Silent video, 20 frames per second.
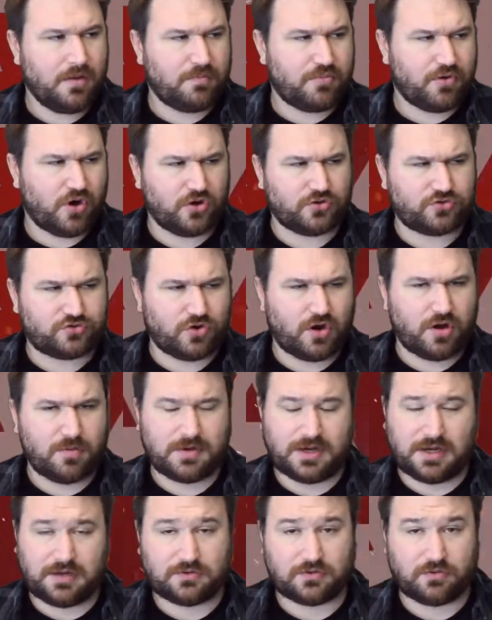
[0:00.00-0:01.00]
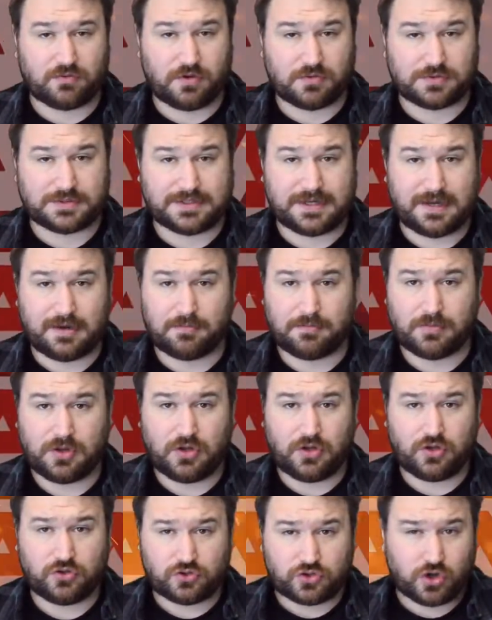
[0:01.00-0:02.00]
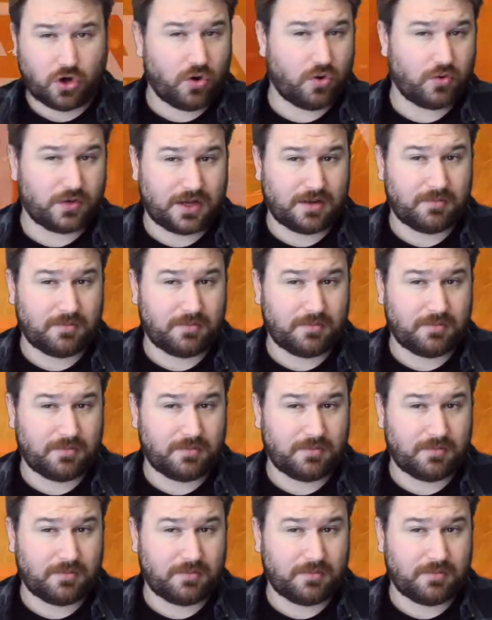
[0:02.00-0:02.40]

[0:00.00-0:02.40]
Braun Strowman interrupted him, told